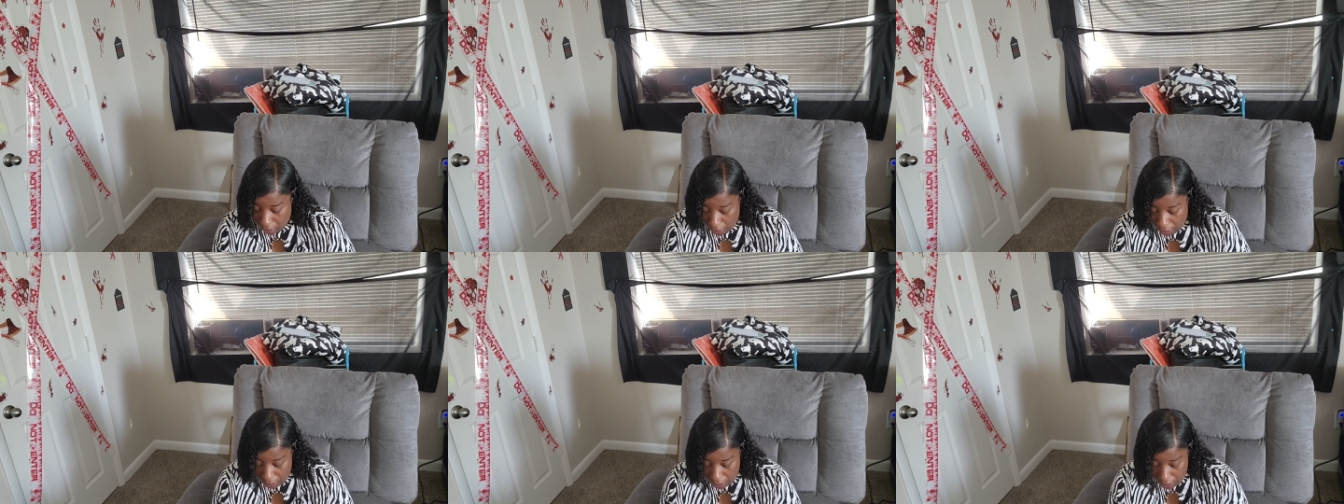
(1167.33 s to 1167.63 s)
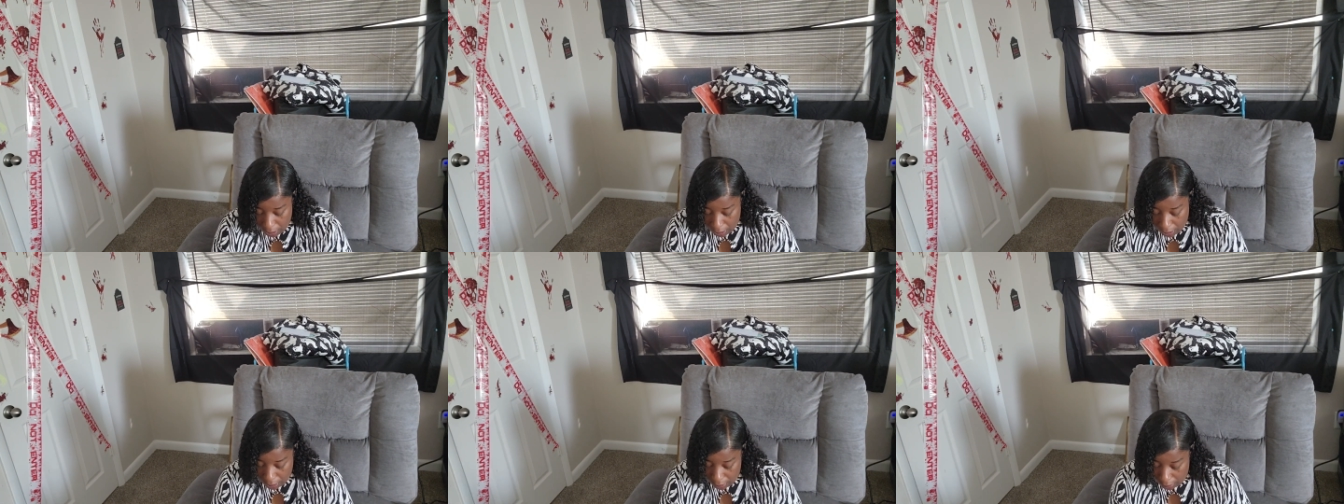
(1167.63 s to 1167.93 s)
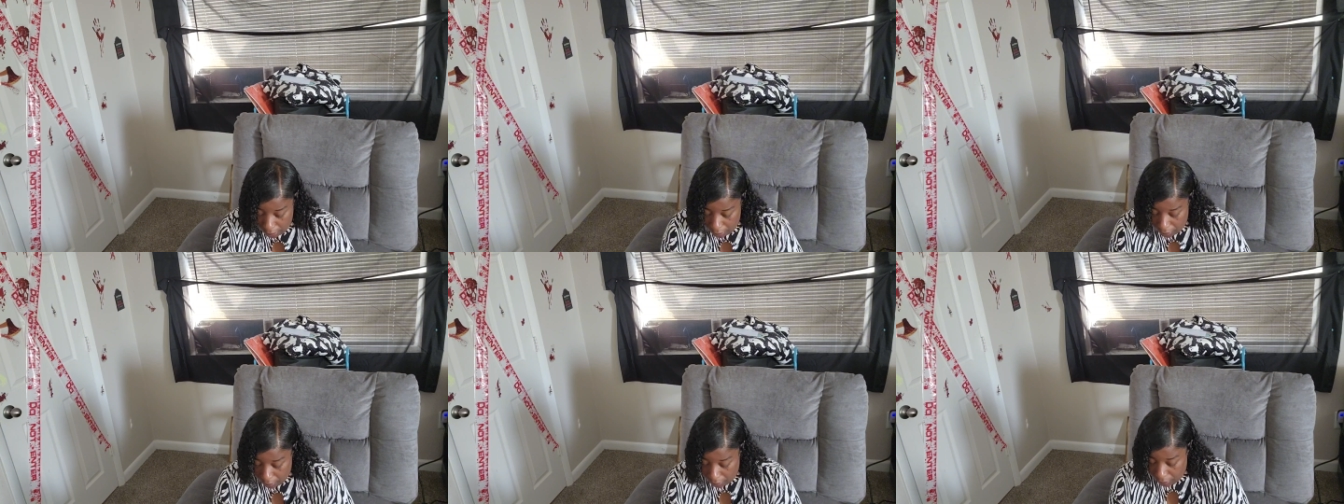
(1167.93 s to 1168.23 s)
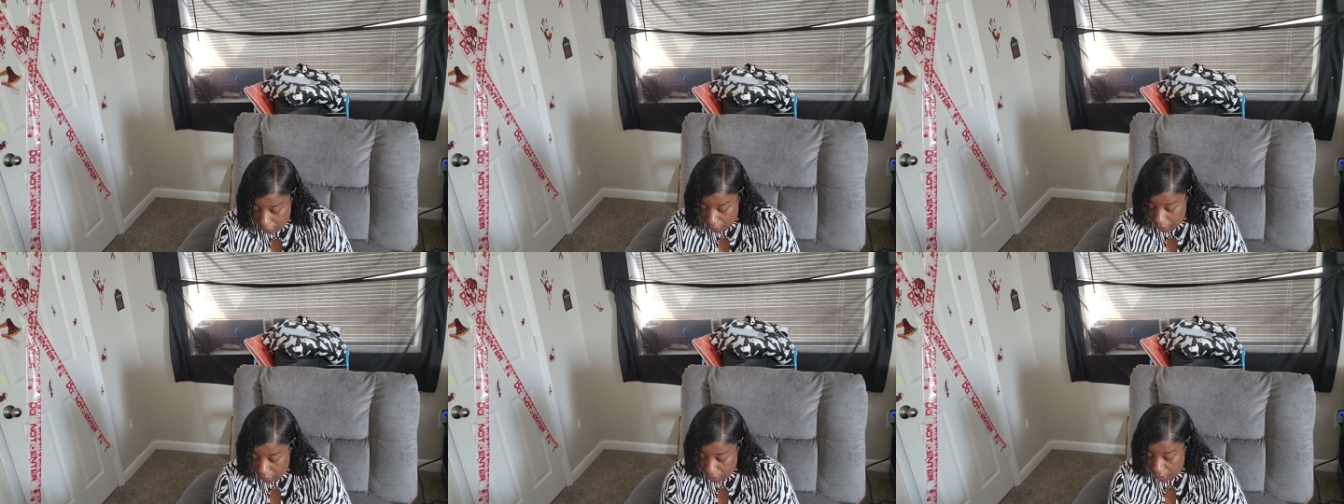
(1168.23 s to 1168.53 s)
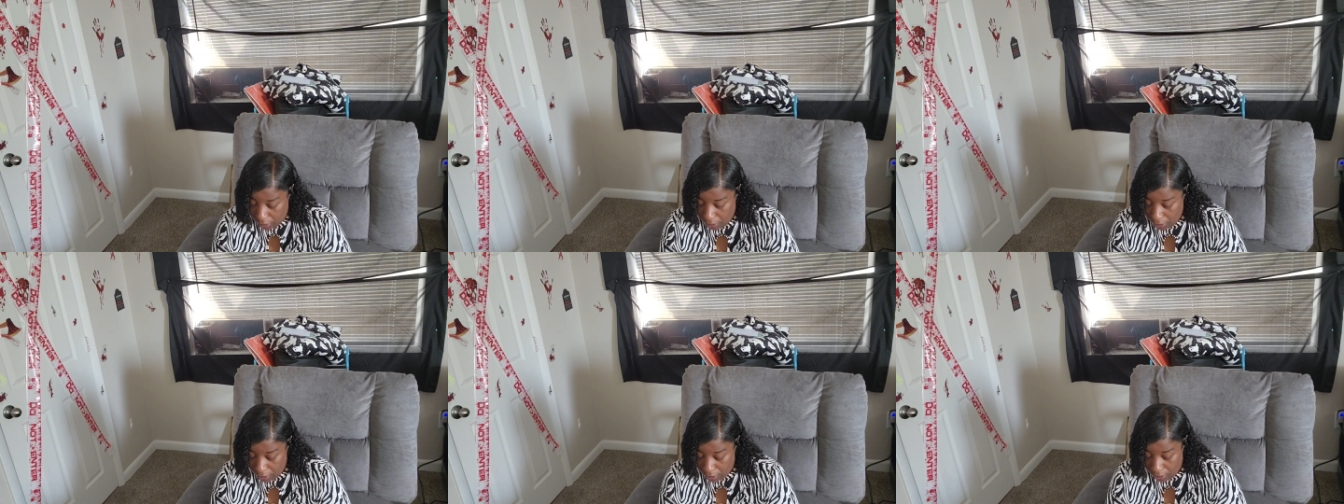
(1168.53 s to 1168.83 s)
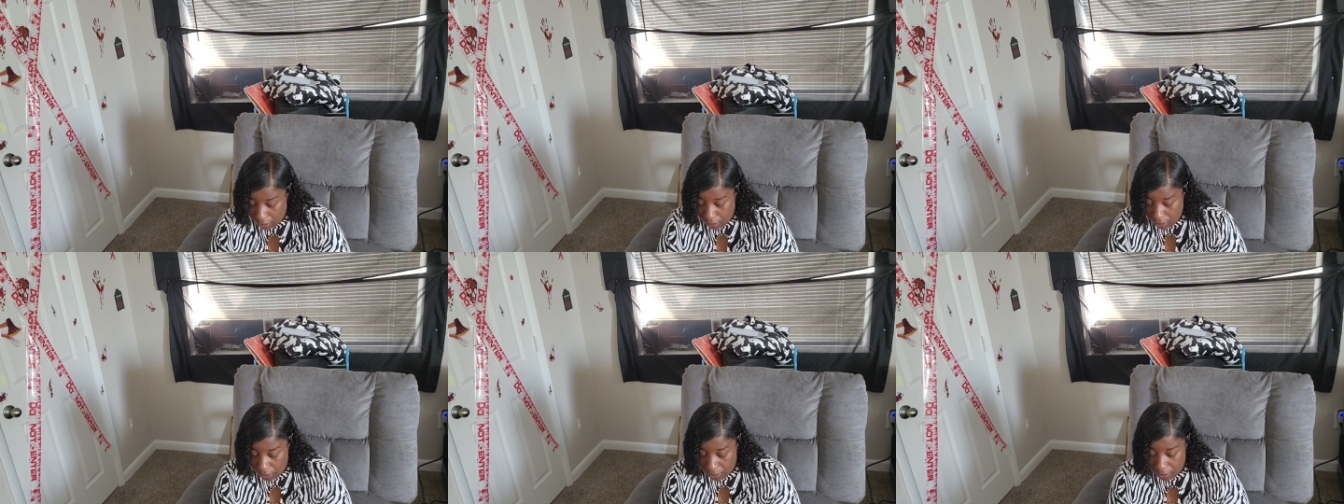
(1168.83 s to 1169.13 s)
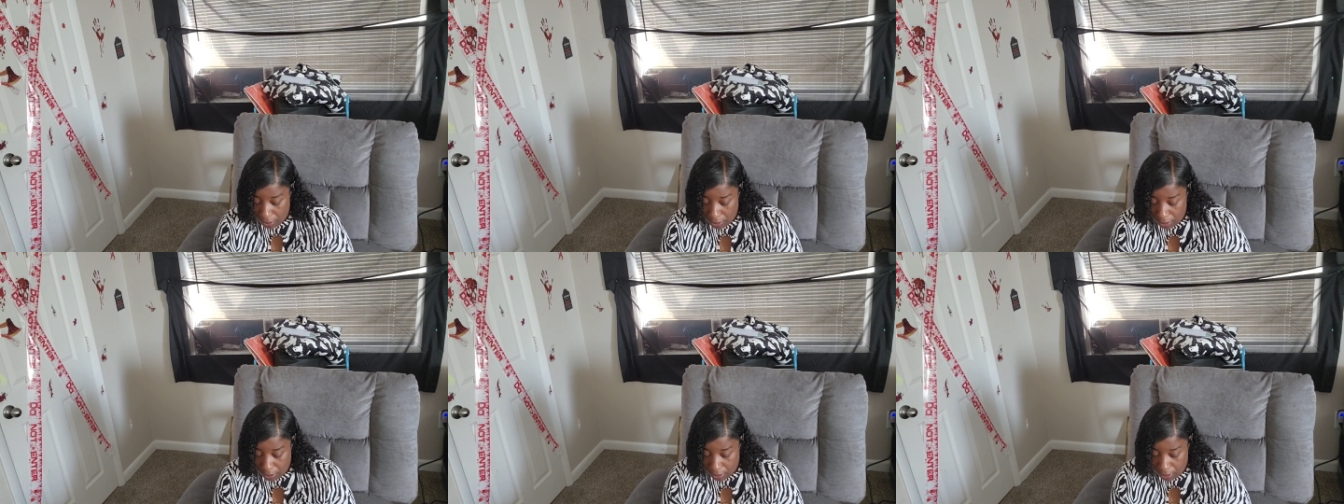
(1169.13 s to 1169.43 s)
I need to get that done
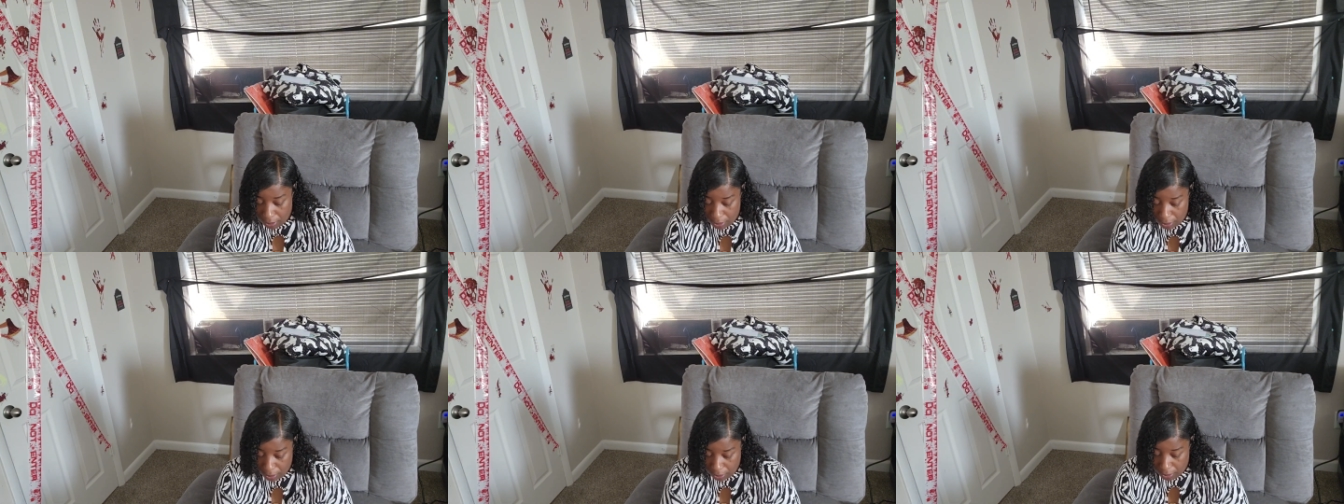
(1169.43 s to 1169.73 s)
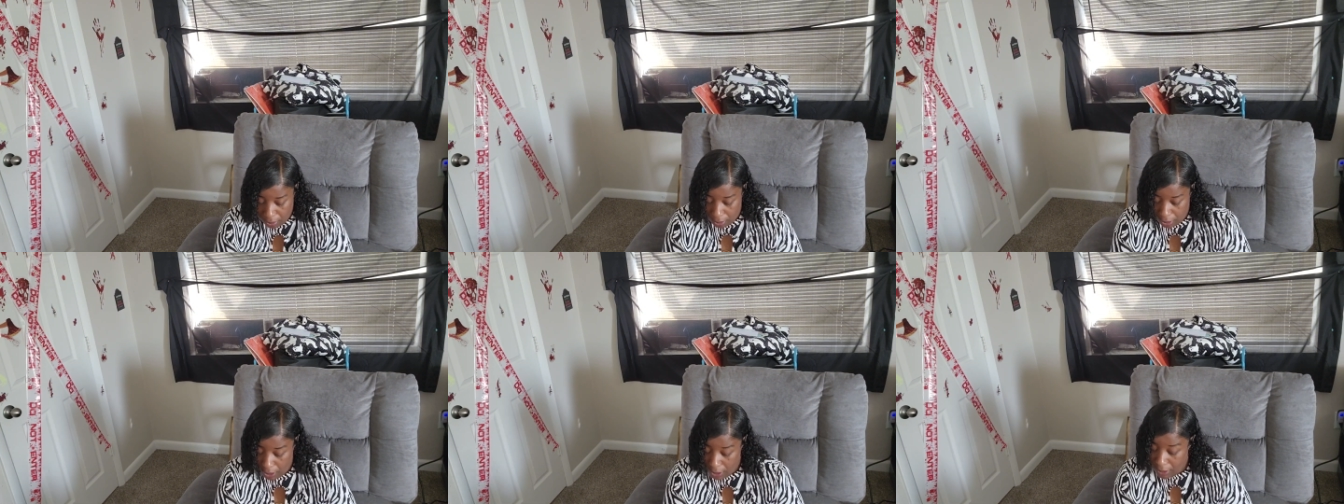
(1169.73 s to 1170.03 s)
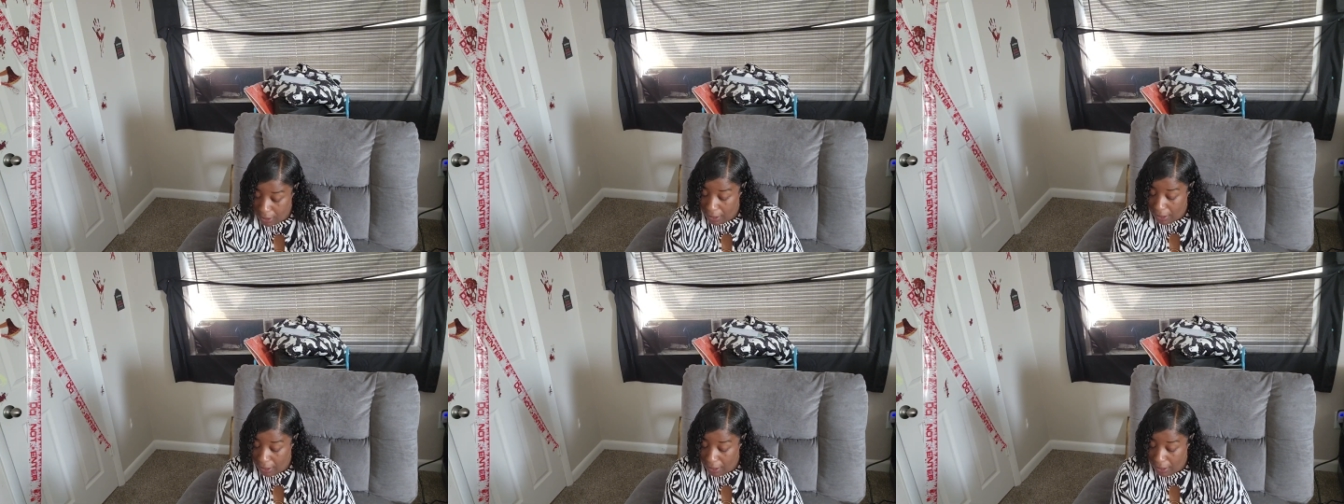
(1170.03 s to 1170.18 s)
because